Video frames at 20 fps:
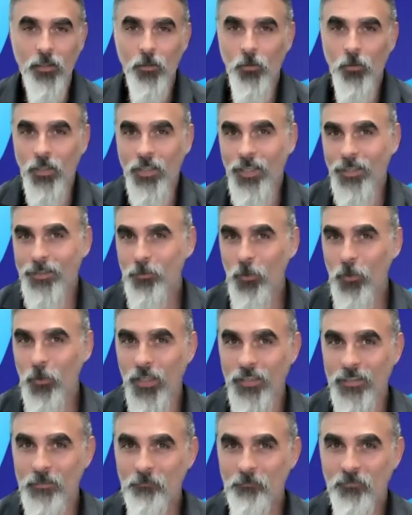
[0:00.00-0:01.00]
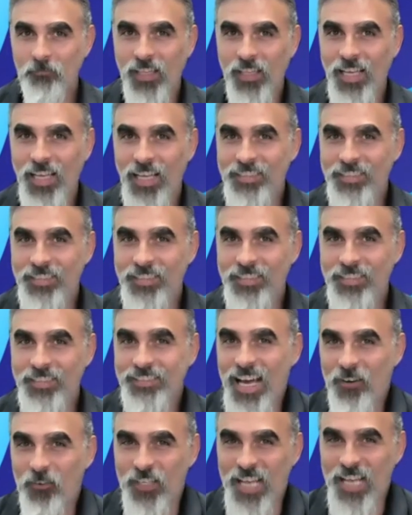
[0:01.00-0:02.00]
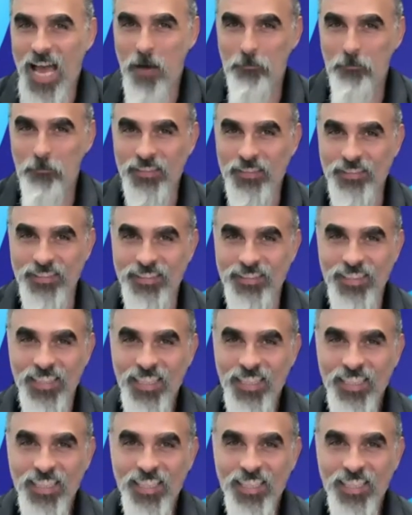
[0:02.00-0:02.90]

Well, guess what? What happened?